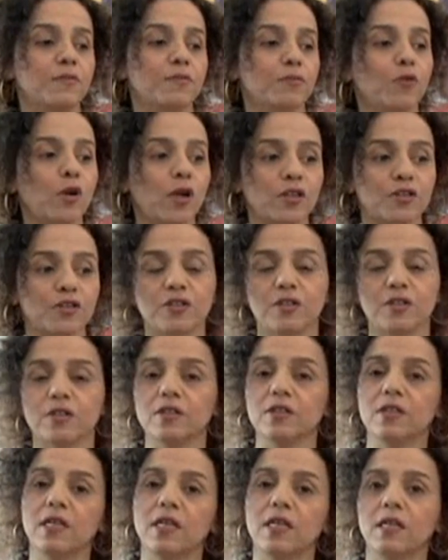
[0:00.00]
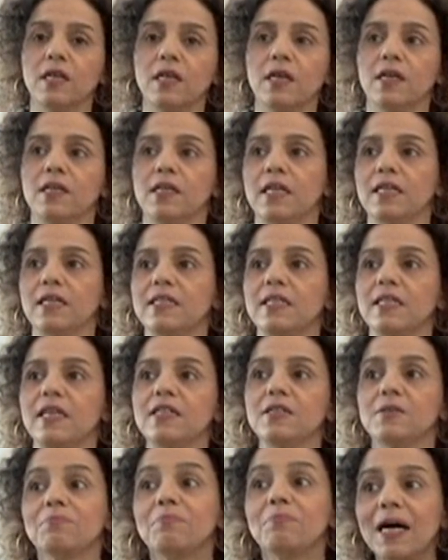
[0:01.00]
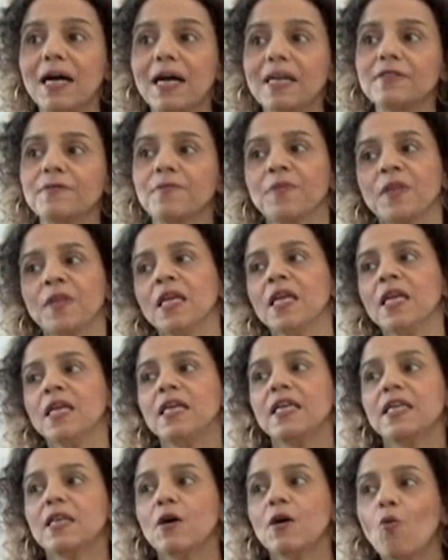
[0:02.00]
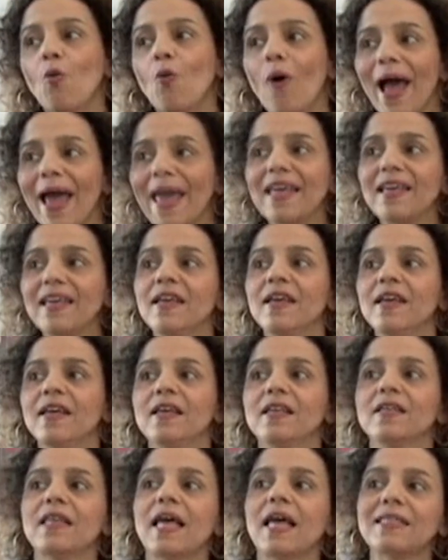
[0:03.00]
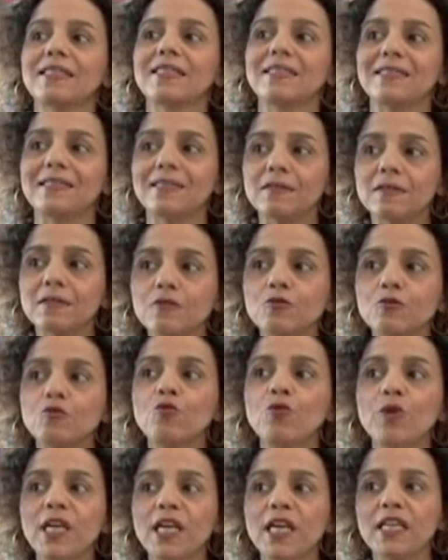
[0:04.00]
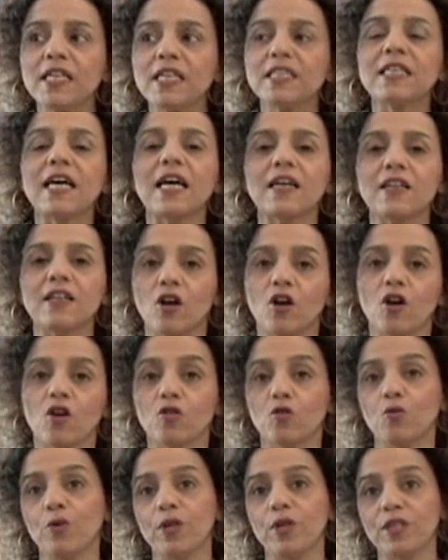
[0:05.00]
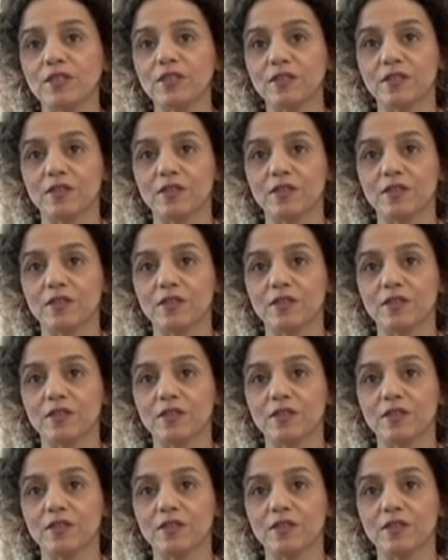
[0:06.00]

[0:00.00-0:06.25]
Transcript: brushes, and that's it. But in a way that really dialogue with